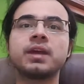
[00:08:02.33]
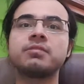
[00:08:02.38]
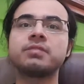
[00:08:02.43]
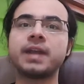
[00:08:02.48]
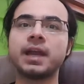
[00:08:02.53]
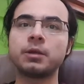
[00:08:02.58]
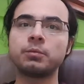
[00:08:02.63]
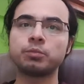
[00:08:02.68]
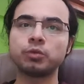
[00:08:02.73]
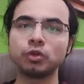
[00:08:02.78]
have
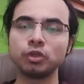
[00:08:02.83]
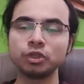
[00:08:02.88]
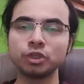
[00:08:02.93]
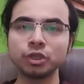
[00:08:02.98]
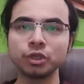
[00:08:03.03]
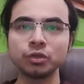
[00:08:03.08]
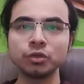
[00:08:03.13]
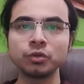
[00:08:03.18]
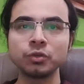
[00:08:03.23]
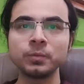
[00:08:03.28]
Deadpool
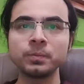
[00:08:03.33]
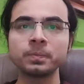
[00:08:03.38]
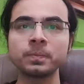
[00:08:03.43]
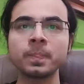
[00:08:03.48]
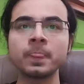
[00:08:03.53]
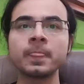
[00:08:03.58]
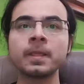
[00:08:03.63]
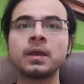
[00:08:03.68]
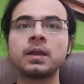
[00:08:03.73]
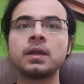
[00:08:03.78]

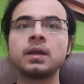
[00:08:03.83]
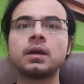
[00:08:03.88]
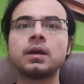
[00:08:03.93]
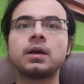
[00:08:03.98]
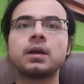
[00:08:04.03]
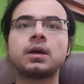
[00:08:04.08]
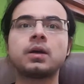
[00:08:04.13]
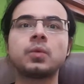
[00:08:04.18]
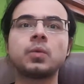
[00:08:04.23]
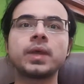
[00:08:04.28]

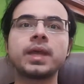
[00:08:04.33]
2.